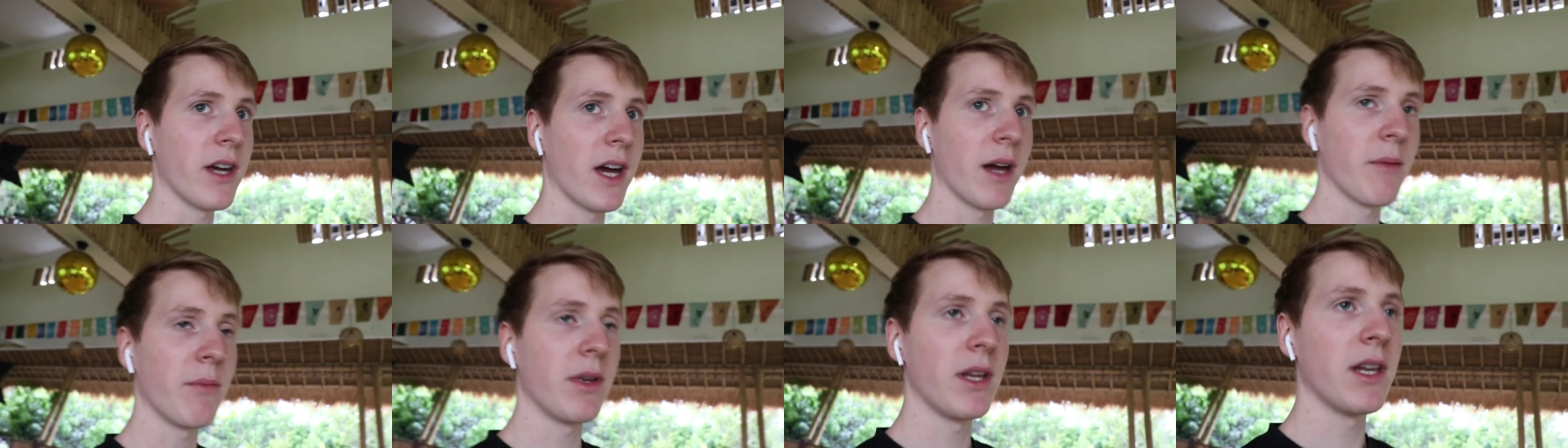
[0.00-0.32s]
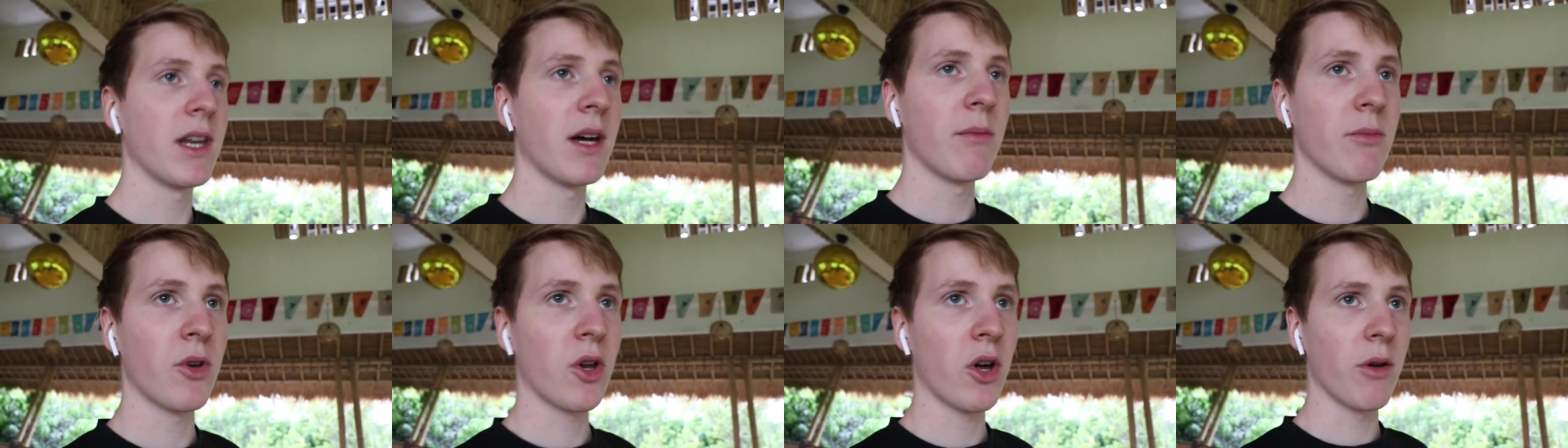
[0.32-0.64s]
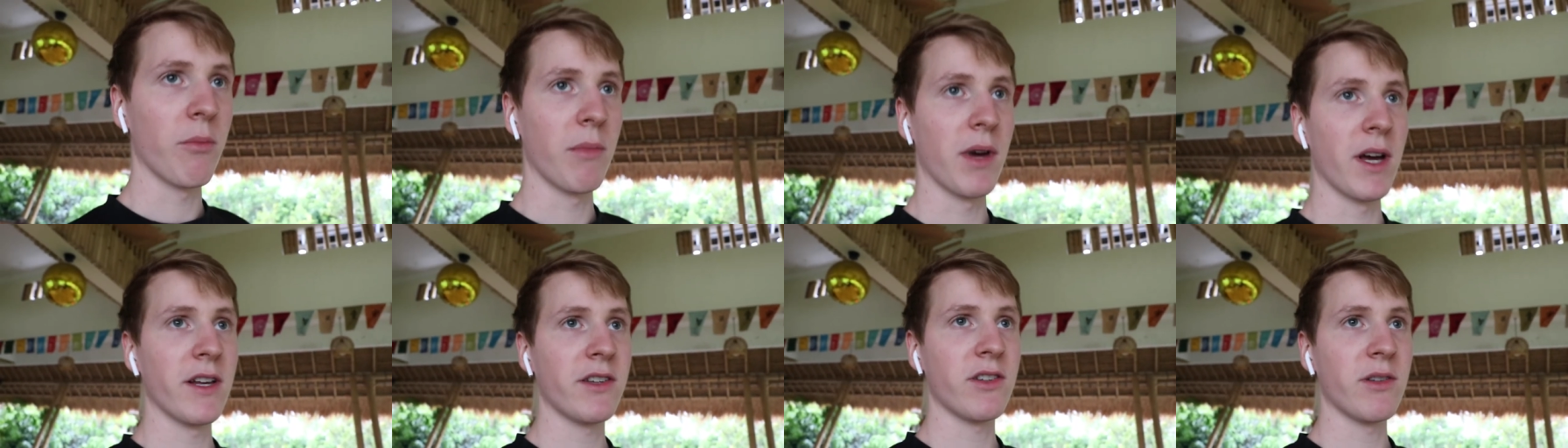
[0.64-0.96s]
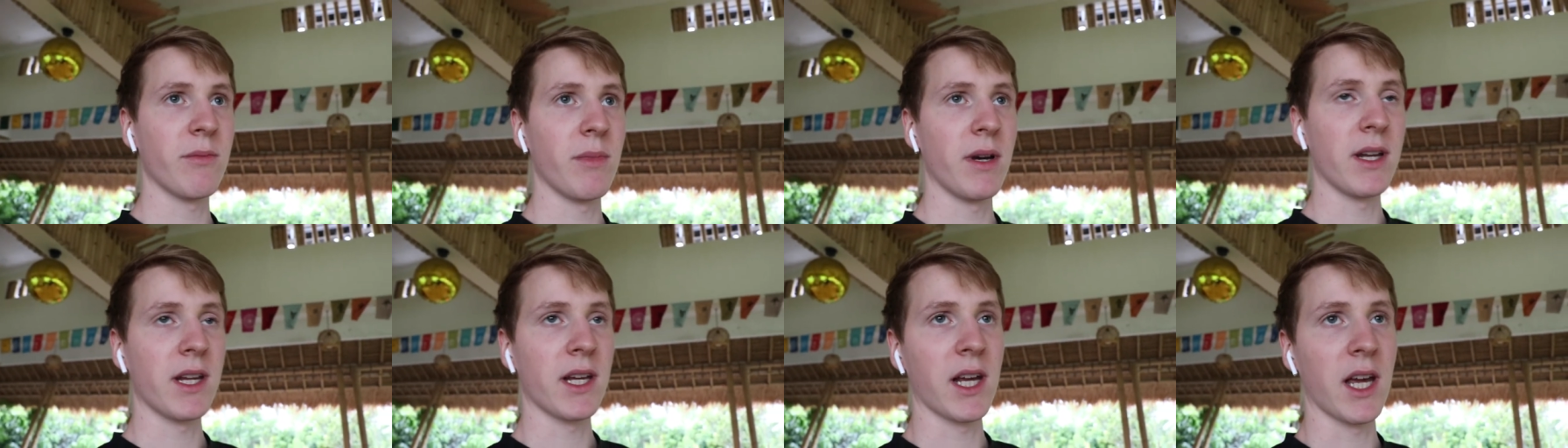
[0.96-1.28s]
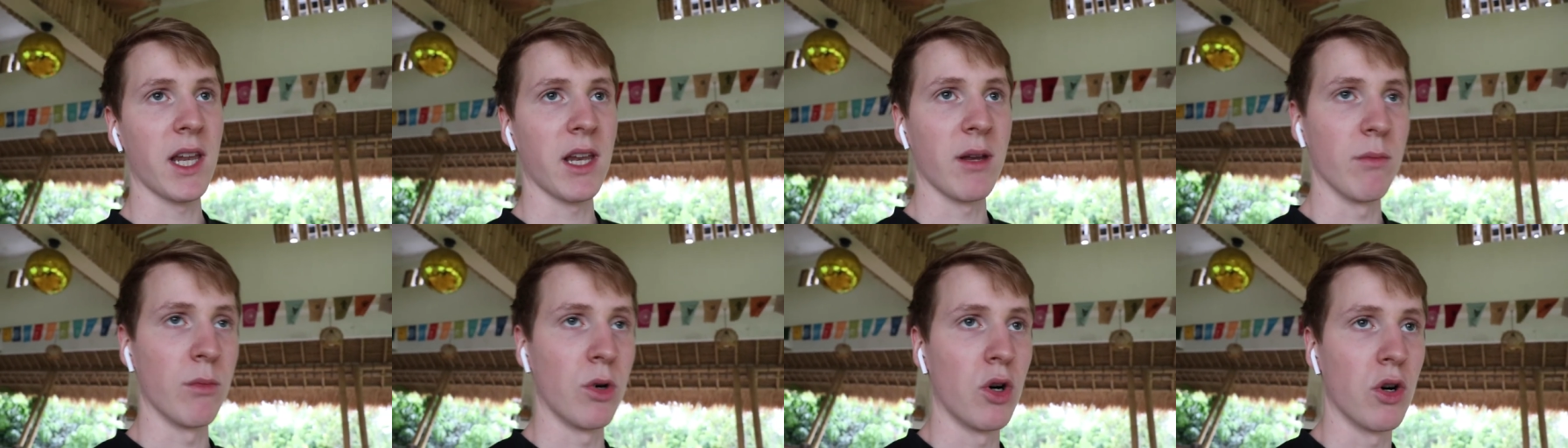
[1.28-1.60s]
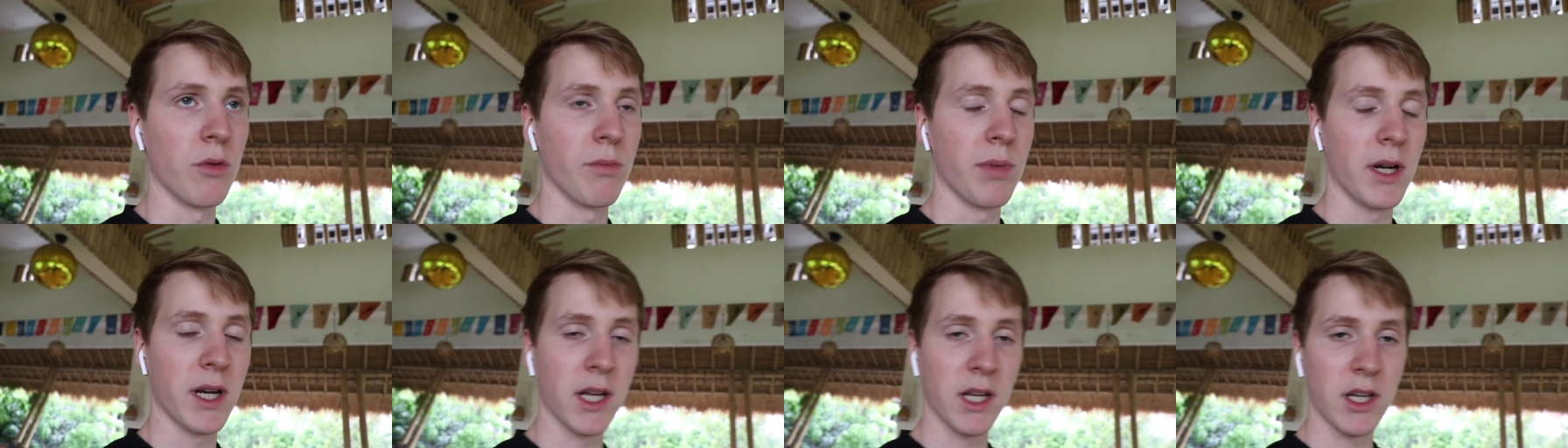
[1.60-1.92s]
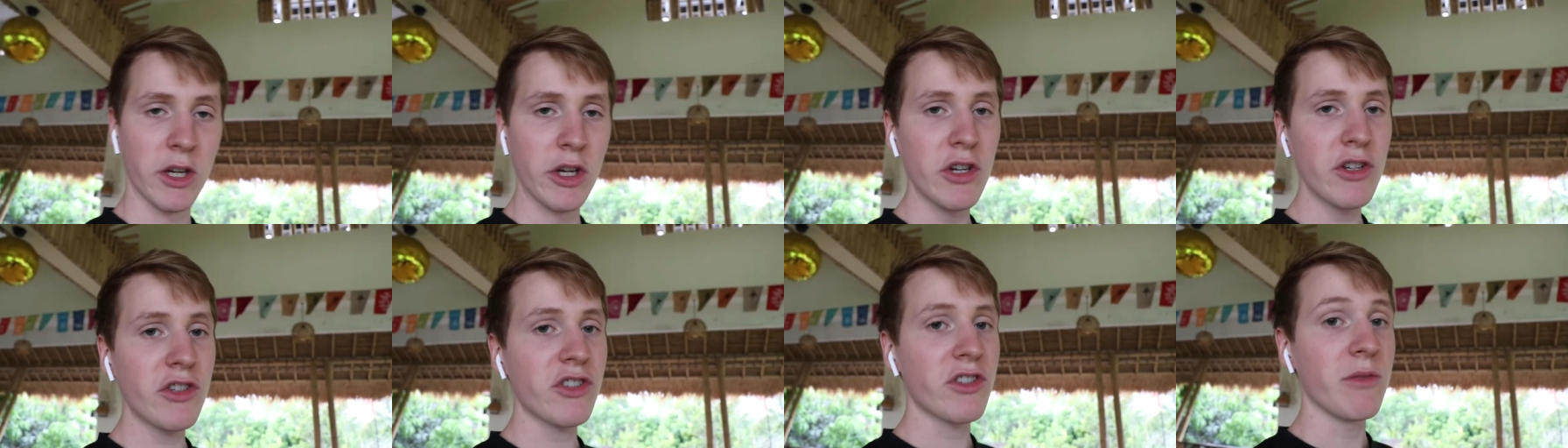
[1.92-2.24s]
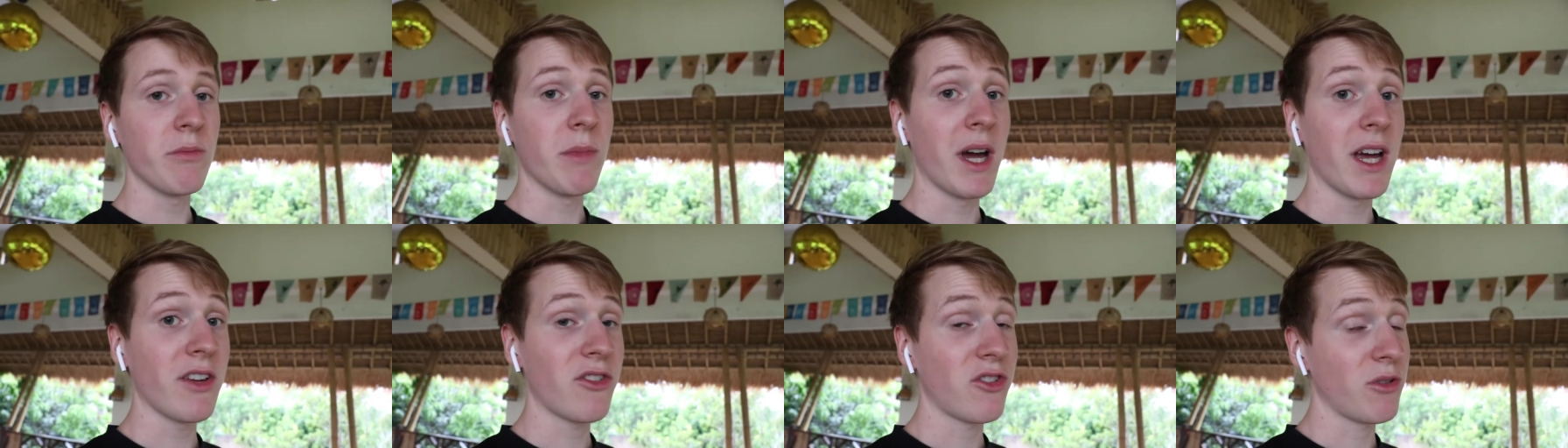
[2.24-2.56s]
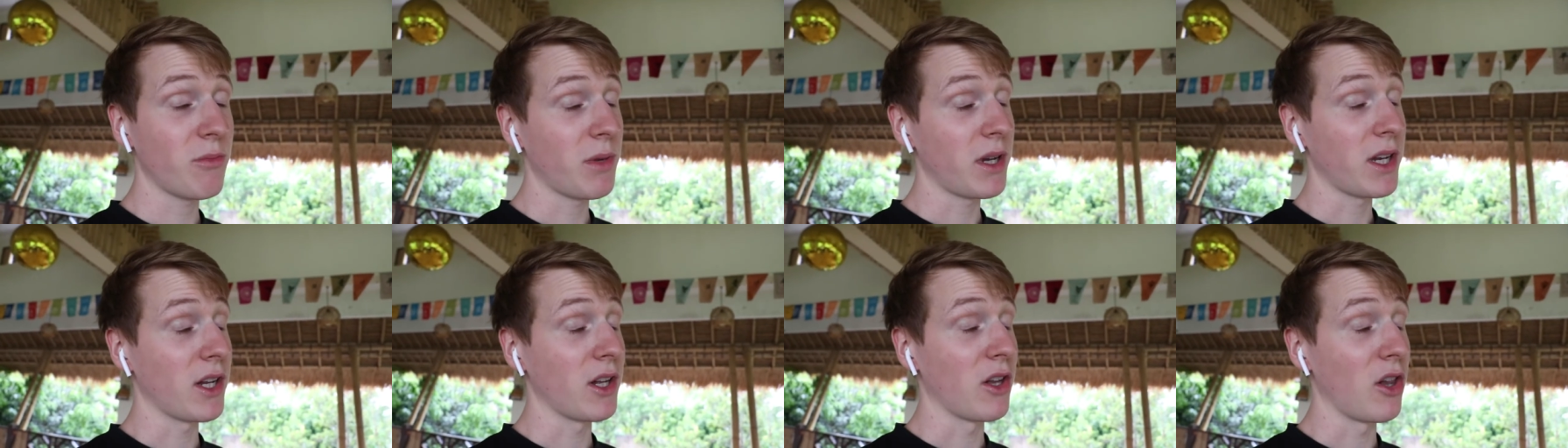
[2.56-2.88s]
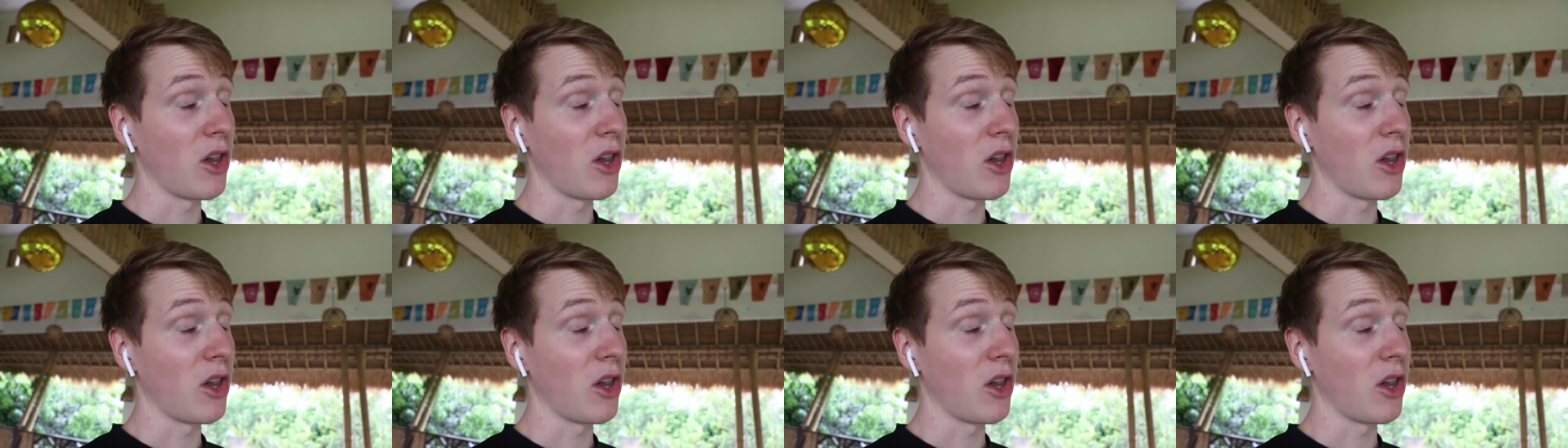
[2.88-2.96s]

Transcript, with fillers: I mean, I'm not masturbating anymore, but I used to masturbate a